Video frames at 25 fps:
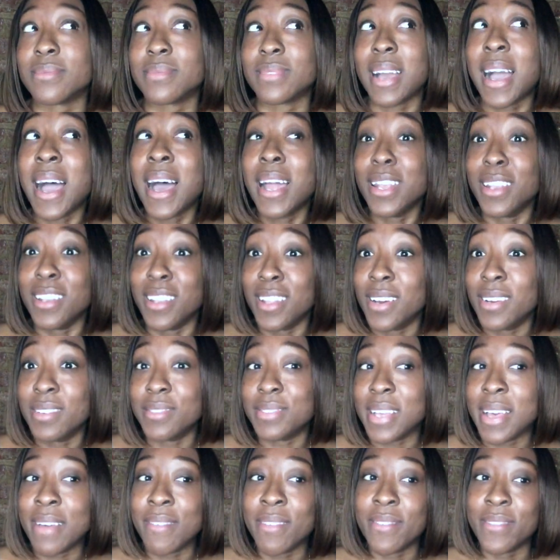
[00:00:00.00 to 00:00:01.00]
I loved
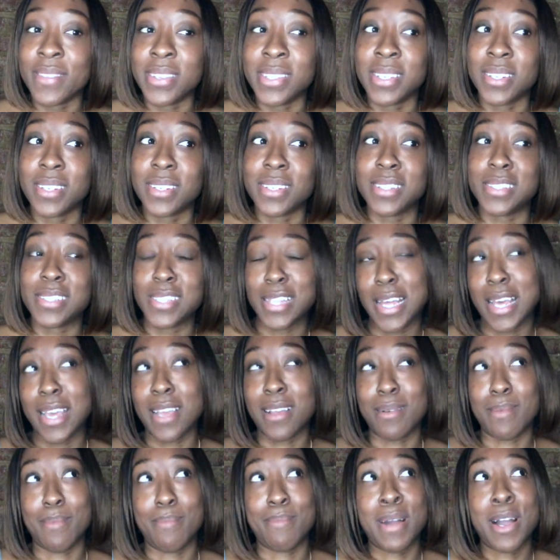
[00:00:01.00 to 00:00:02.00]
having visitors. Like
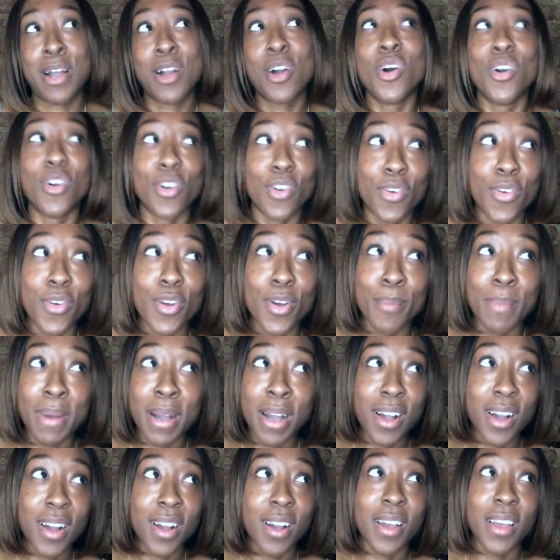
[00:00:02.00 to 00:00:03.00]
my uncle and my
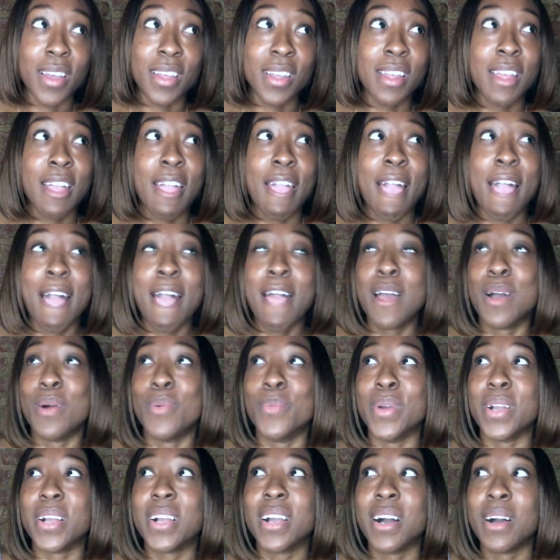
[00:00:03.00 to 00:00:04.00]
aunt
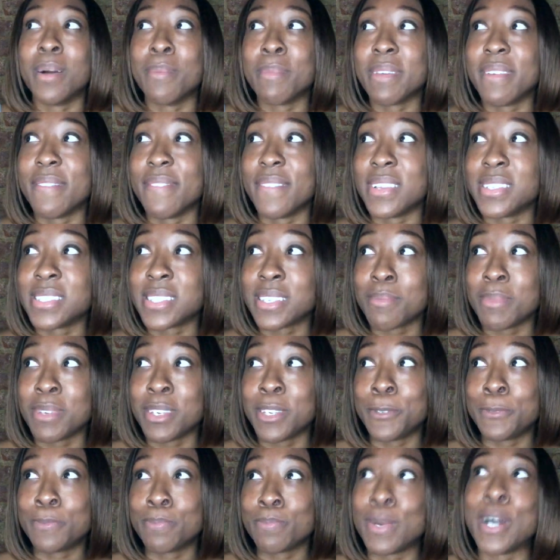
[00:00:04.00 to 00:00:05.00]
would come and visit
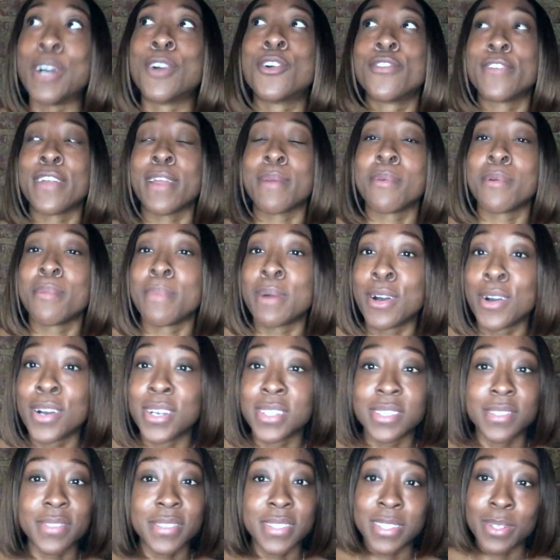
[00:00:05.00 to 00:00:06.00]
me. My Uncle Raymond, my Aunt
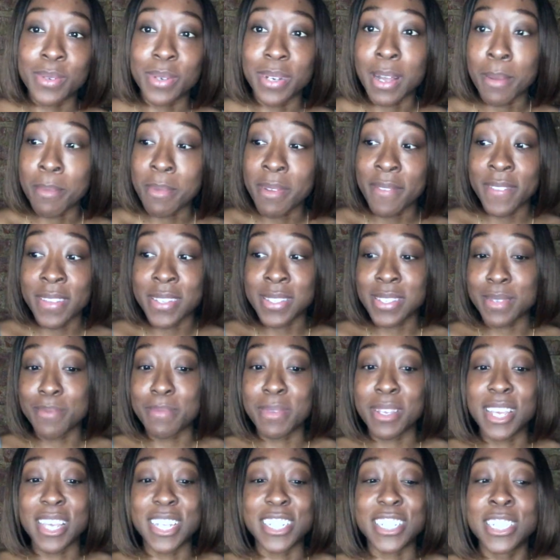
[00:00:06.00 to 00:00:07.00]
Teresa would come and visit
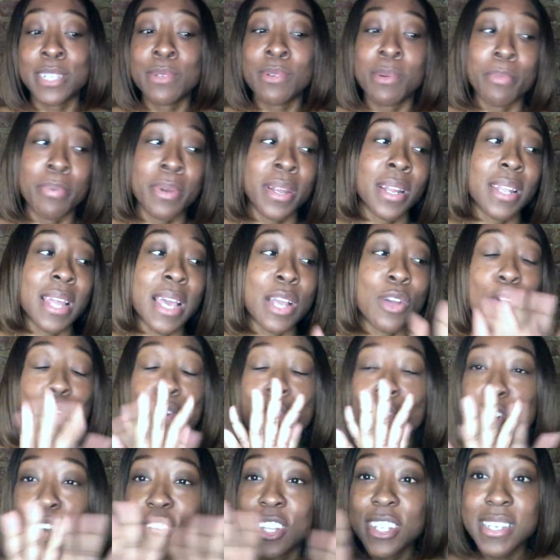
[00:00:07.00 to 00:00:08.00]
me, and she would bring like
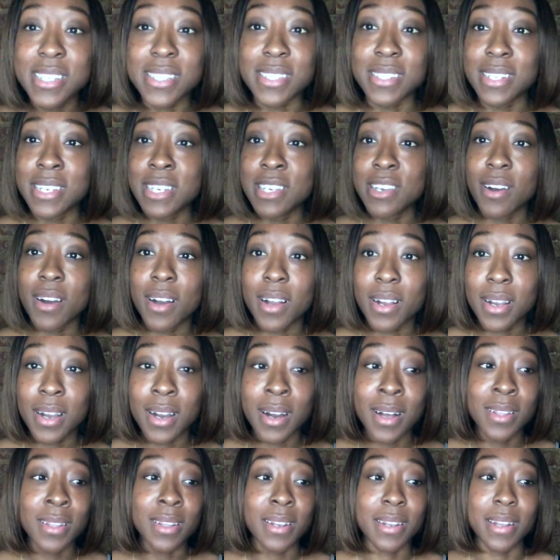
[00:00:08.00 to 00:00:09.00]
all these neon
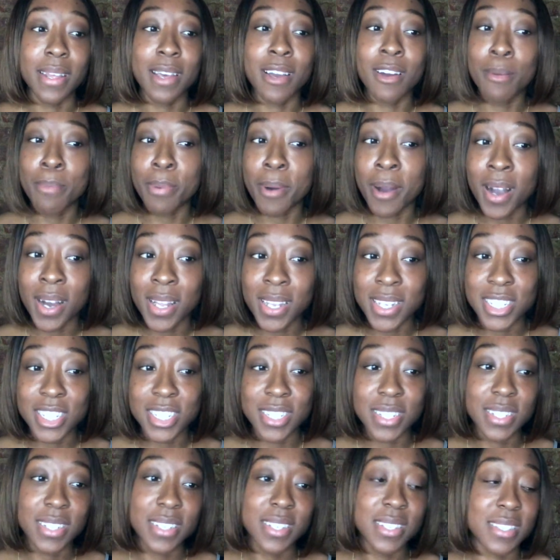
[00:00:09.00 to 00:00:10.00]
colored nail
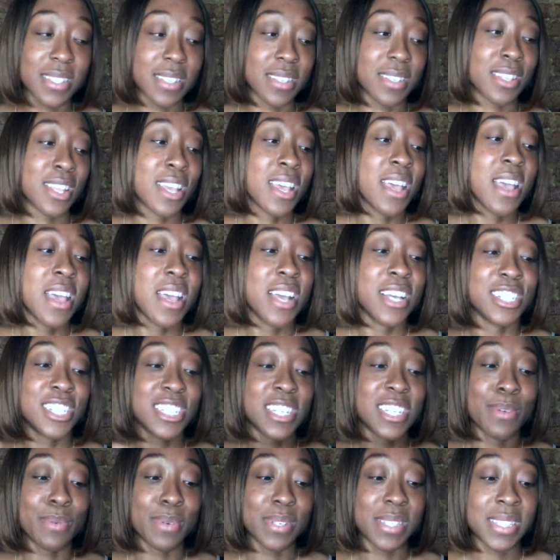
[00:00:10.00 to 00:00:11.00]
polishes, and
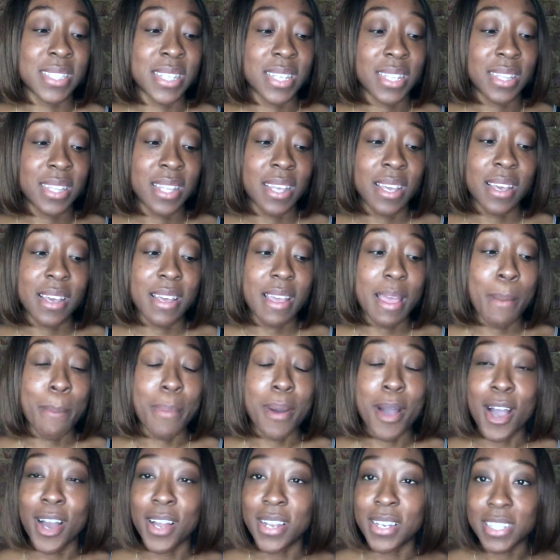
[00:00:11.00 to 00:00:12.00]
she would sit there and
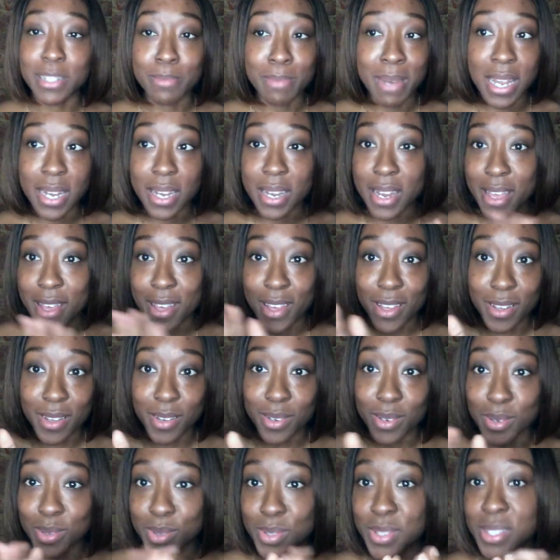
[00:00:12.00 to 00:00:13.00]
polish my
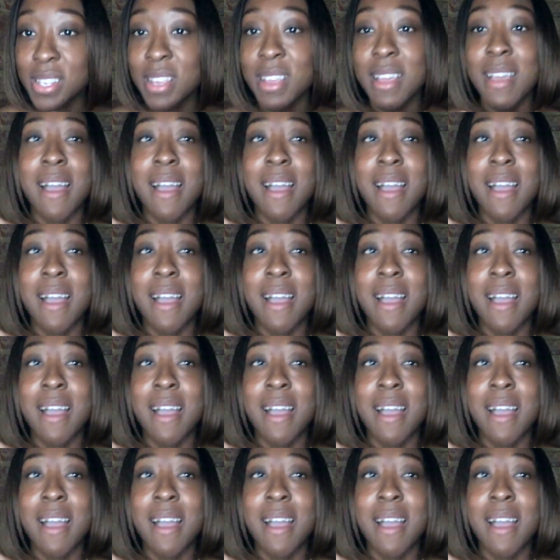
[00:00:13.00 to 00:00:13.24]
nails.